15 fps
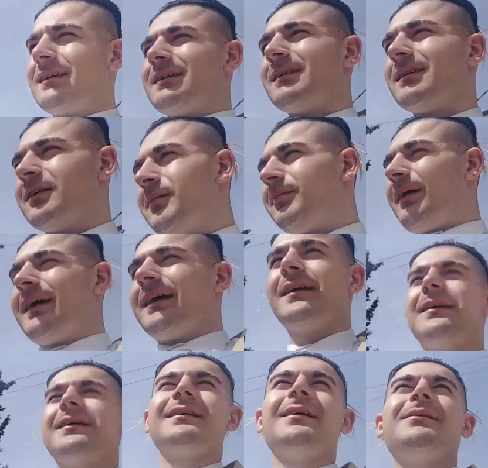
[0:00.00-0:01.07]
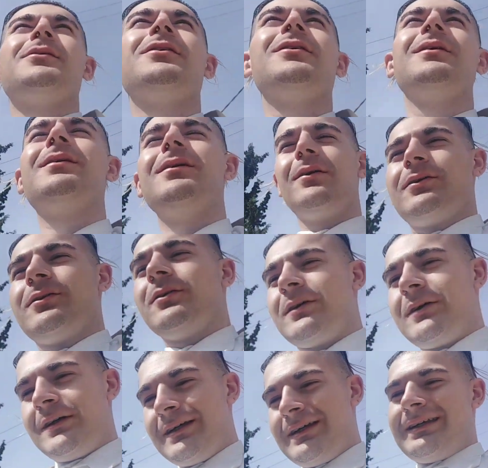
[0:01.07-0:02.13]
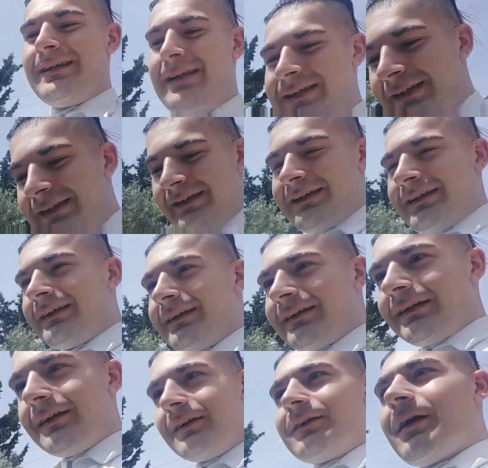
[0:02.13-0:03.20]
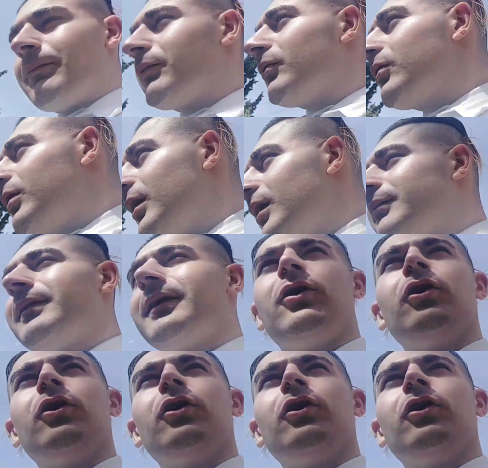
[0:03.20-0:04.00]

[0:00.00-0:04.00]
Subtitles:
Young Spike, because I'm all alone. I'm going to call him the